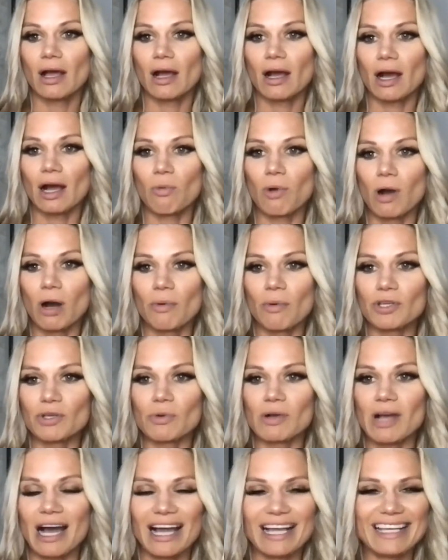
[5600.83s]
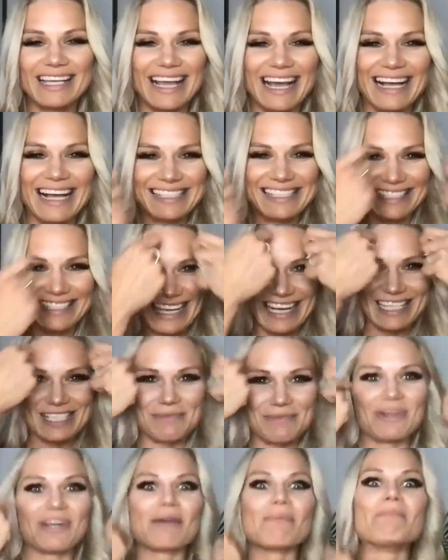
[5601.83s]
I want what you got.
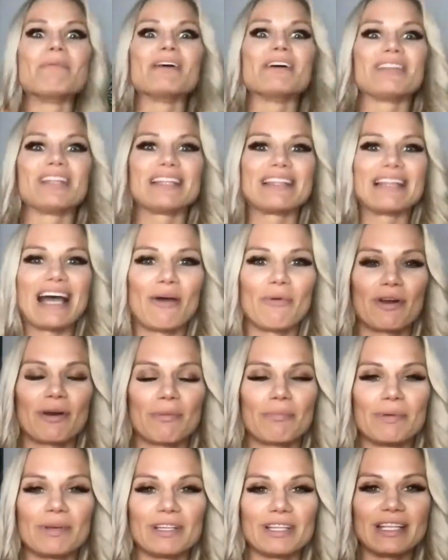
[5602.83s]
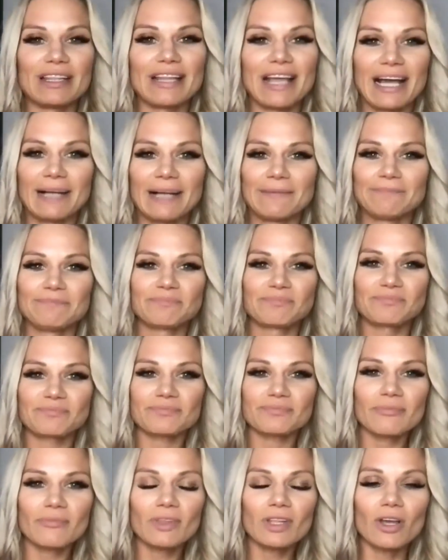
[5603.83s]
Yes, we are building that. We are building that.
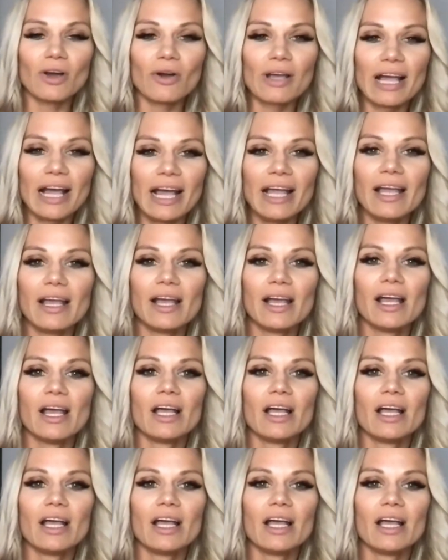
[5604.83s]
Okay.